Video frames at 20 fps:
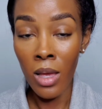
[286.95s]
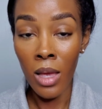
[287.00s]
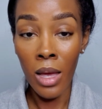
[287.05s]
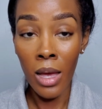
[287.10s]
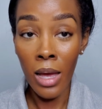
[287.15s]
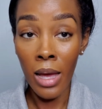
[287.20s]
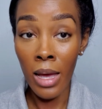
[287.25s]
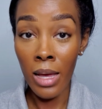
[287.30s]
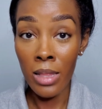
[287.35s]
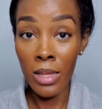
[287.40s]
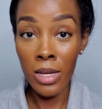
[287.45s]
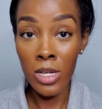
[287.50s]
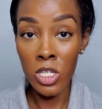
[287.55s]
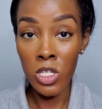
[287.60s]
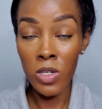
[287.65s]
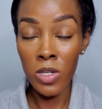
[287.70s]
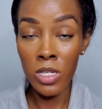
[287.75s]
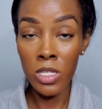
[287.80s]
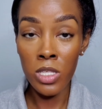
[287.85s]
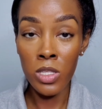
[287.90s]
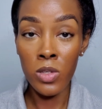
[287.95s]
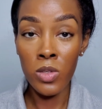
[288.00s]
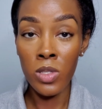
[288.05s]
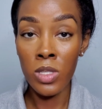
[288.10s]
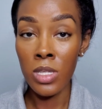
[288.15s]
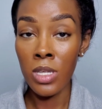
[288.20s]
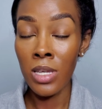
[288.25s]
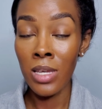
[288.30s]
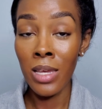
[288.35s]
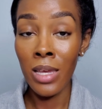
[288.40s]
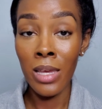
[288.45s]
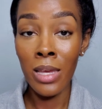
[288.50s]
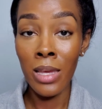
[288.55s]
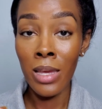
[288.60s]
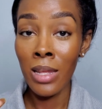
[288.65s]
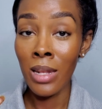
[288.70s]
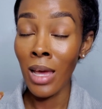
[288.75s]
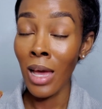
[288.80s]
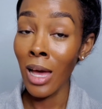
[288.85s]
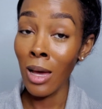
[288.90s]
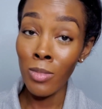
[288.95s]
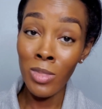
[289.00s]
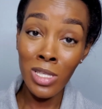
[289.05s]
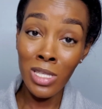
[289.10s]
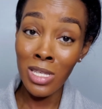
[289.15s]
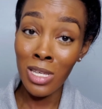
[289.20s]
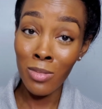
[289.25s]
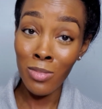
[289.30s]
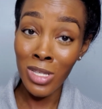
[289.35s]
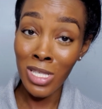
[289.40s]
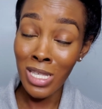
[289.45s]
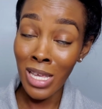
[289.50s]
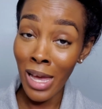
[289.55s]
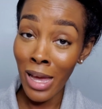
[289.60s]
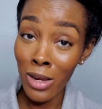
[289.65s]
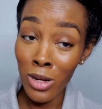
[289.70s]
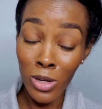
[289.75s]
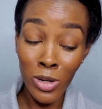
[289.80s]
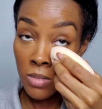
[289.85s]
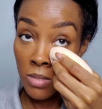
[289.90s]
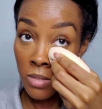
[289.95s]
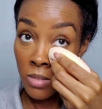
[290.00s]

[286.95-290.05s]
I like translucent, and I'm gonna stick beside her.